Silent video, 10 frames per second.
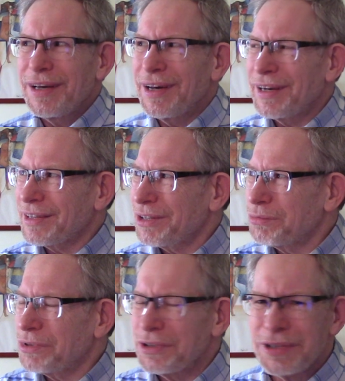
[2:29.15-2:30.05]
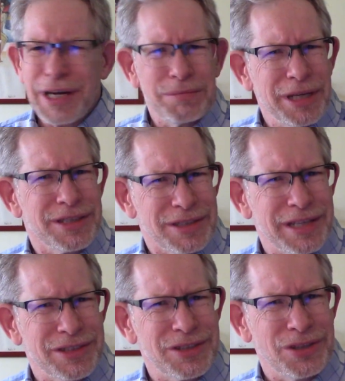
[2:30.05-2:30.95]
And I thought, well, that makes
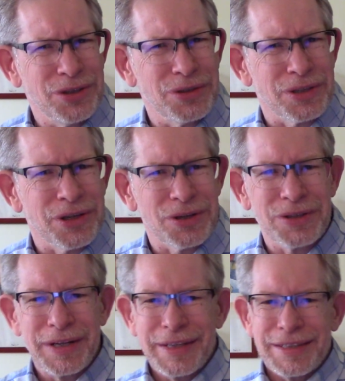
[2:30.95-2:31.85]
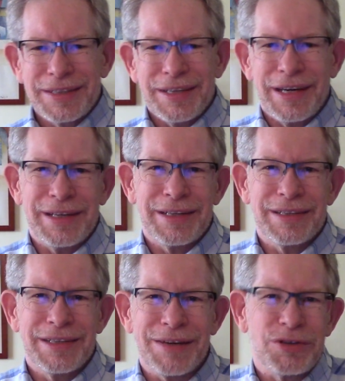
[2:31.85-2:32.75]
sense too,
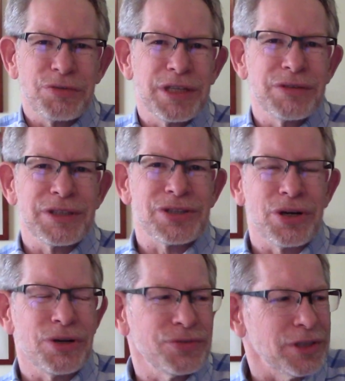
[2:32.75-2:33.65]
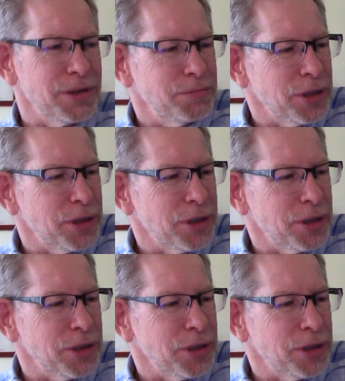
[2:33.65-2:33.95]
and never really resolved it.